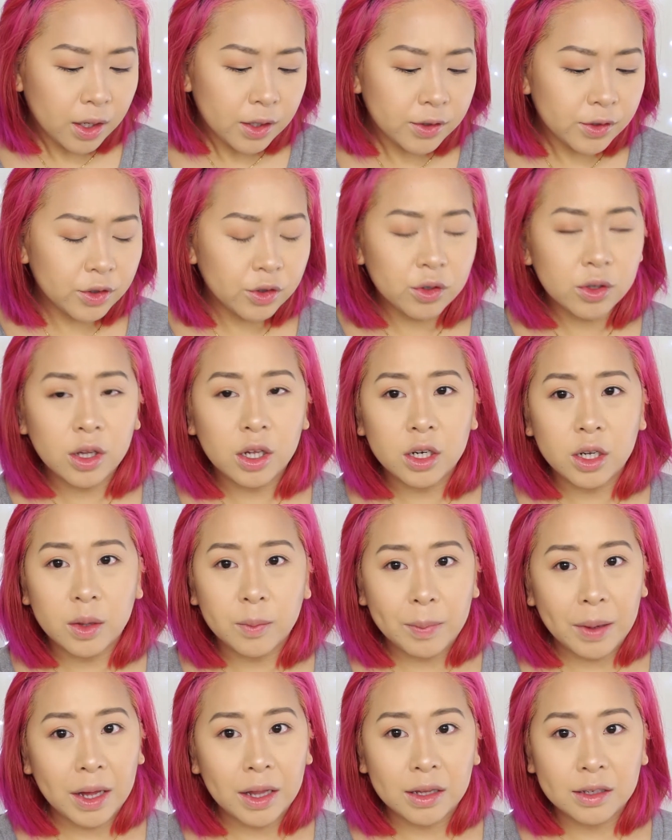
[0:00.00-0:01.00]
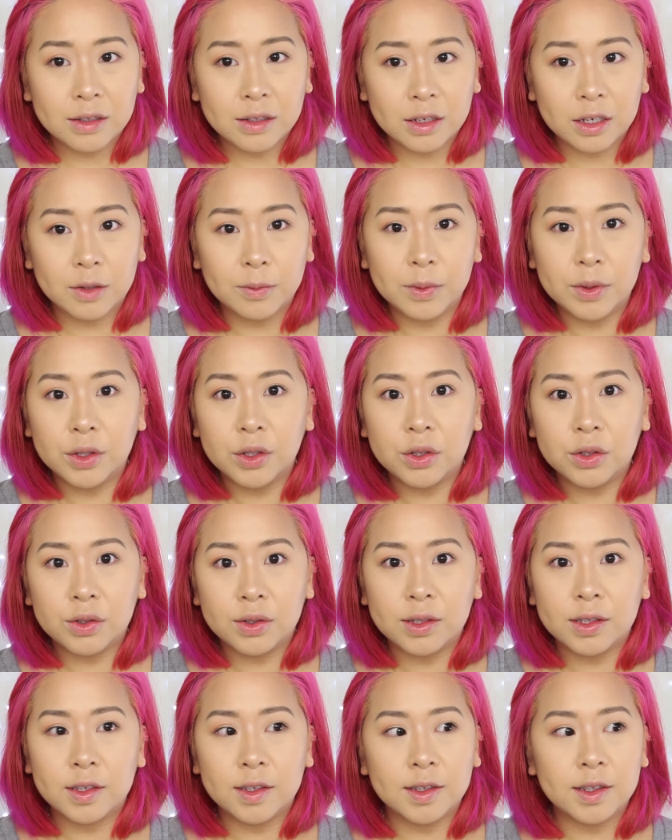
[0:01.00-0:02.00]
So a lot of the palettes that I've been
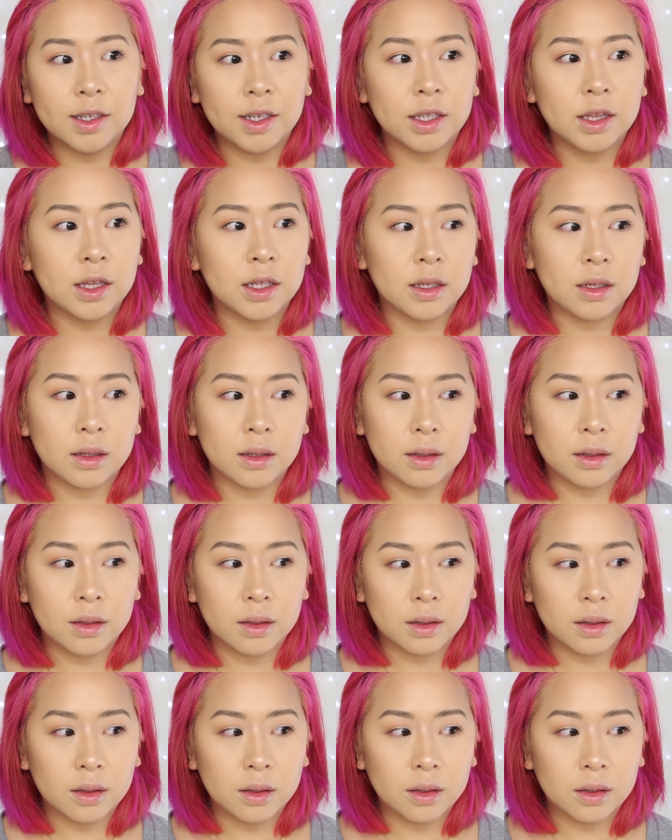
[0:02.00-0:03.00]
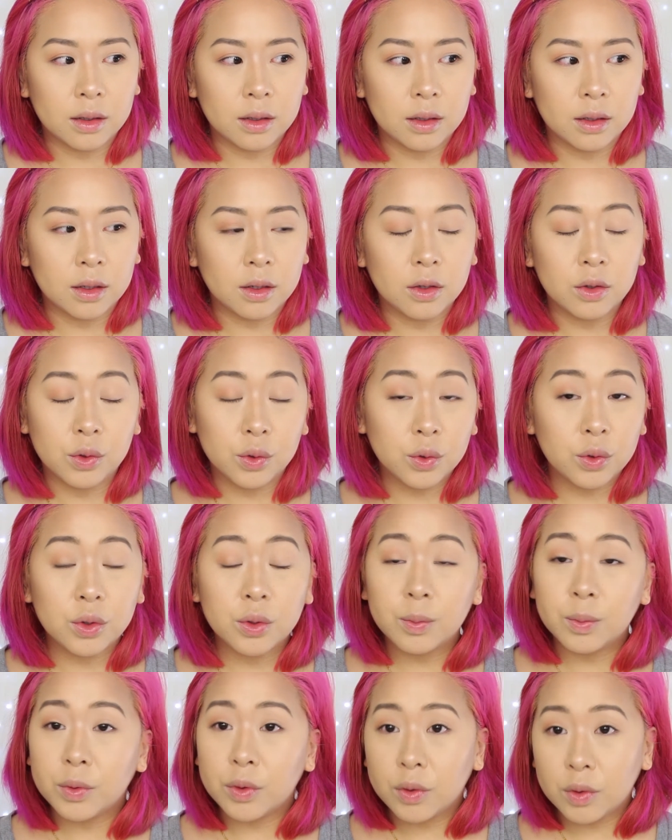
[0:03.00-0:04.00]
using is like the
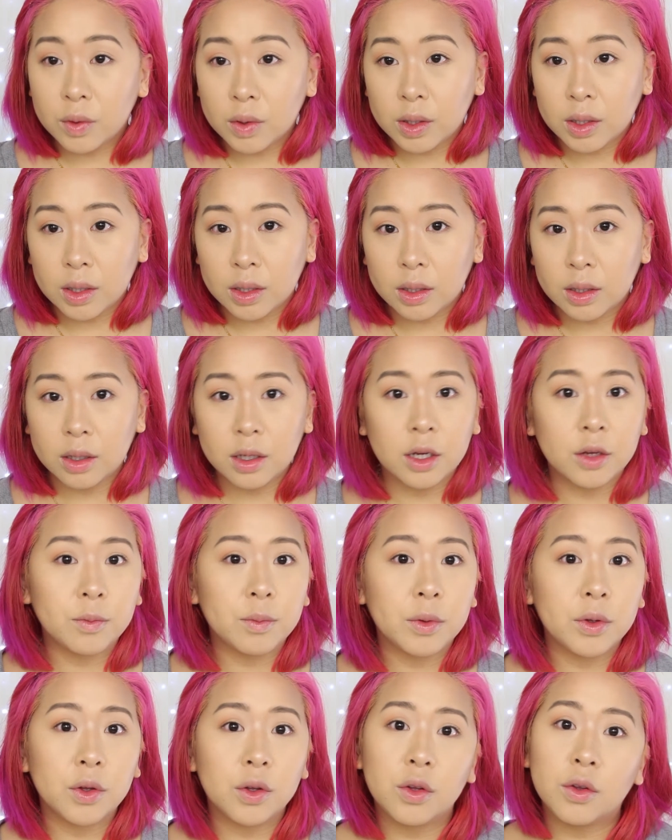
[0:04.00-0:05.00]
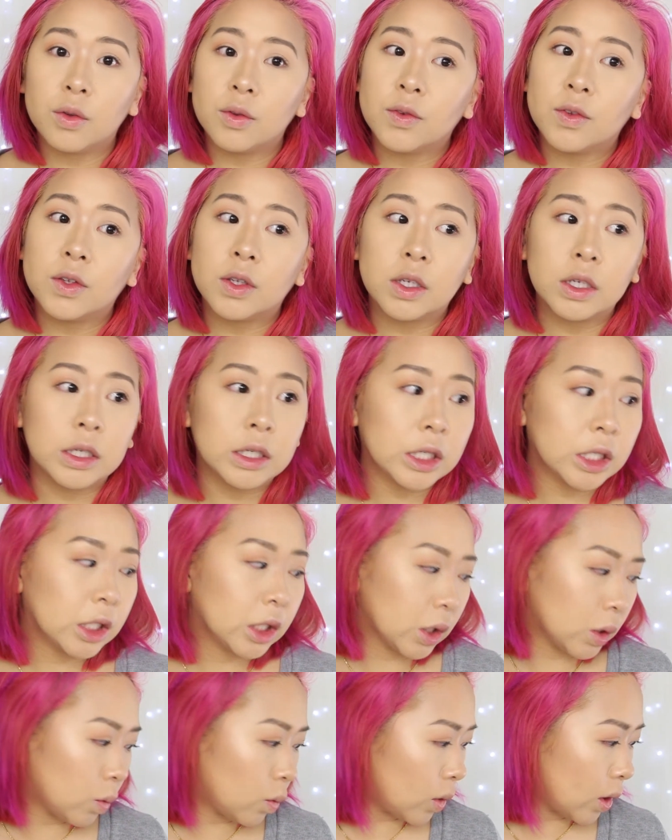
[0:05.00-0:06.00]
Huda Beauty. I've been
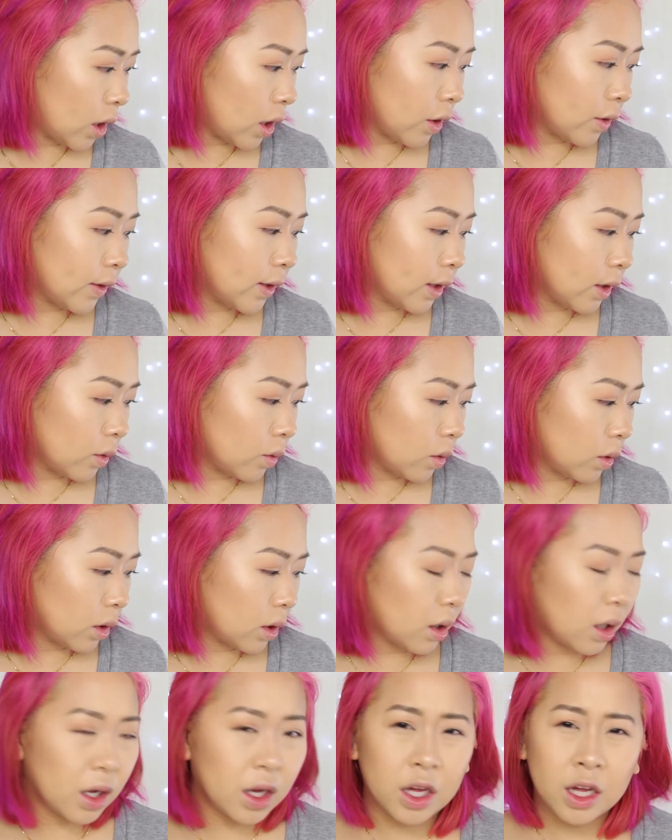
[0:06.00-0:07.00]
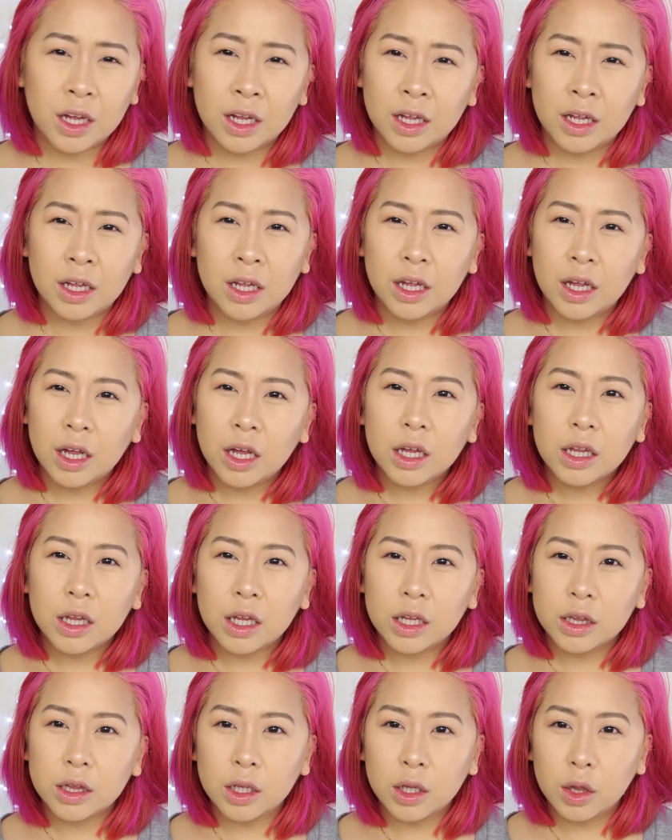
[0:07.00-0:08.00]
using, what else?
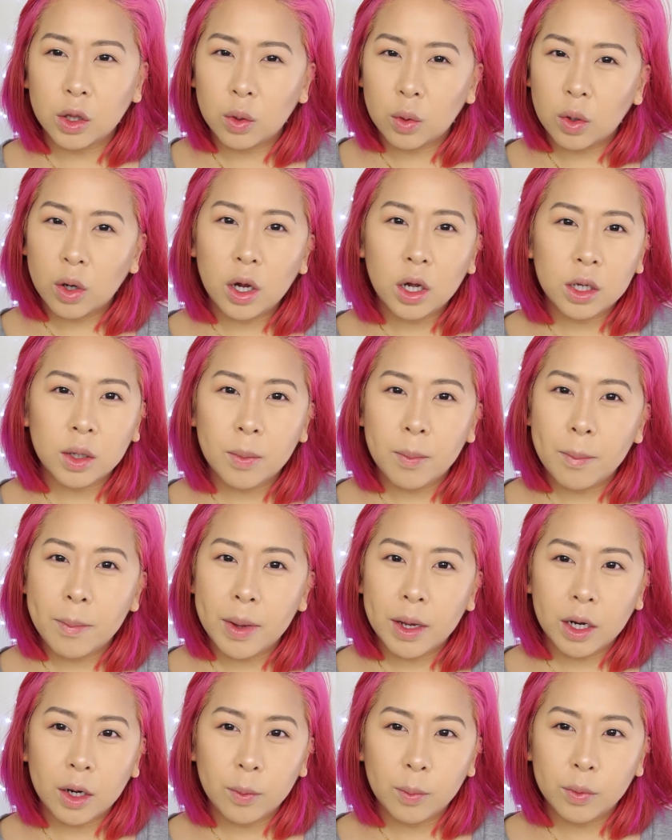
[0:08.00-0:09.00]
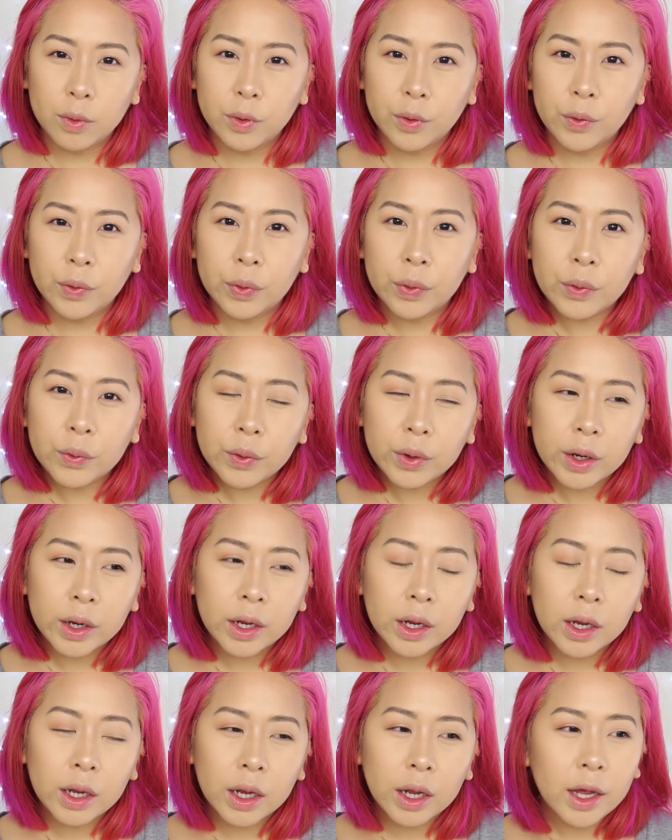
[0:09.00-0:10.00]
Like the Lorac Mega Pro
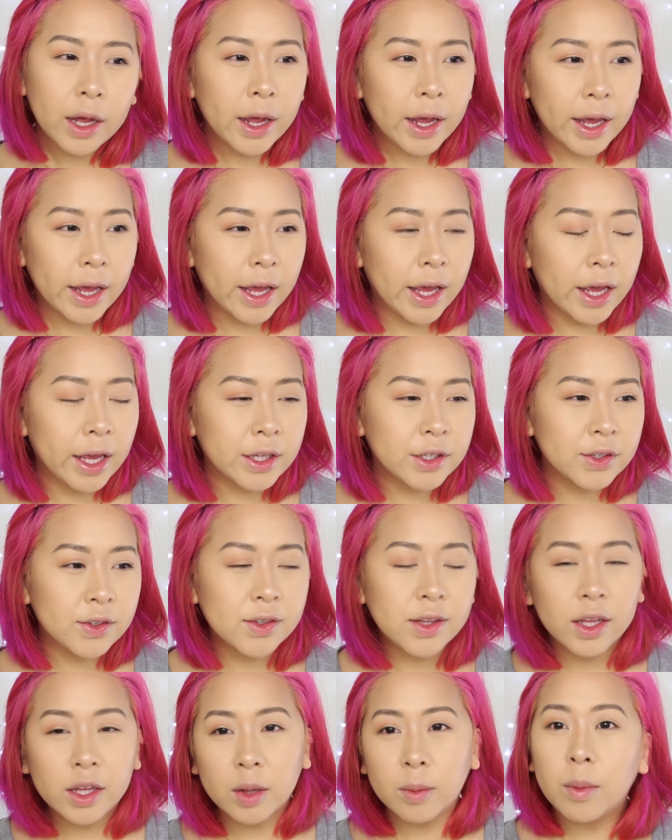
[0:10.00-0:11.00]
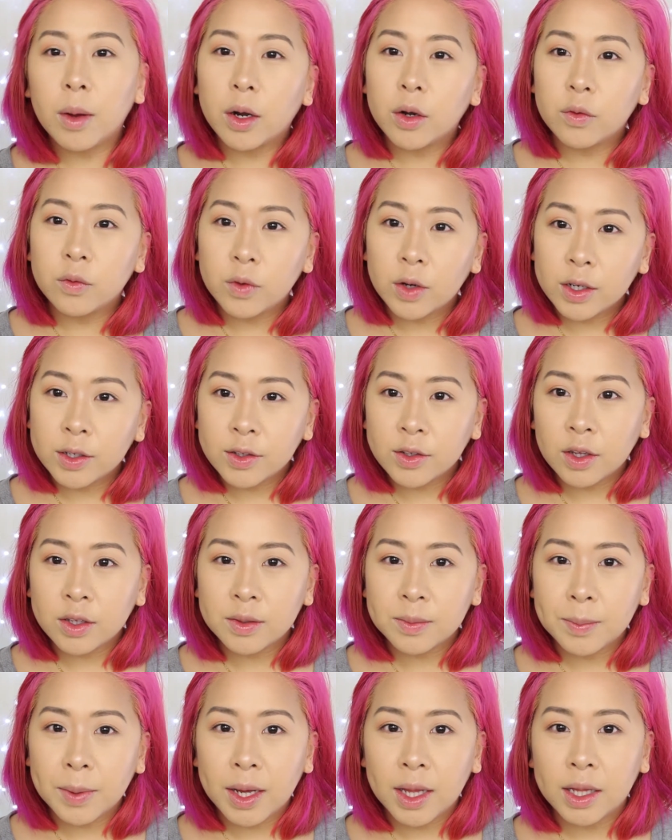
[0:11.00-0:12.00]
3 and just like the Modern
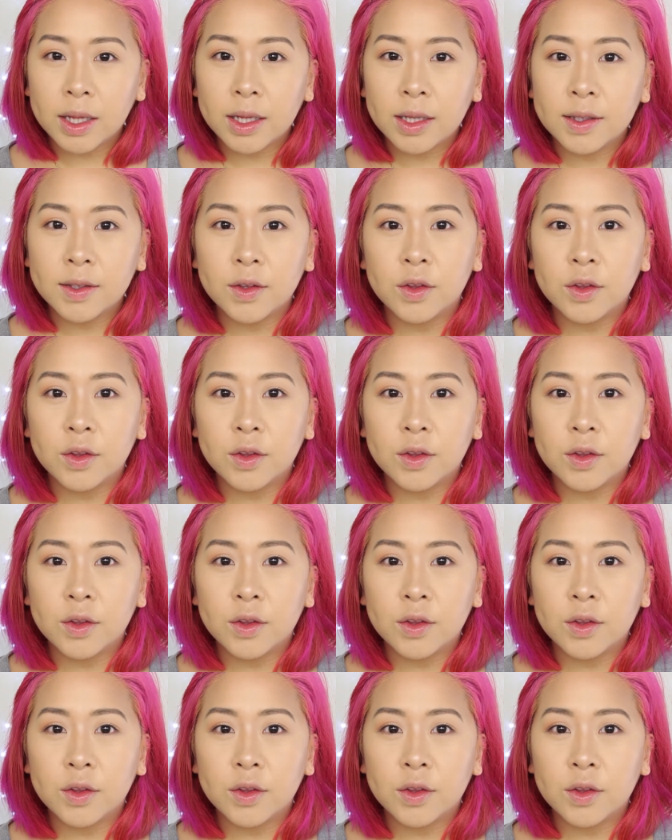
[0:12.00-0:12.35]
Renaissance palettes.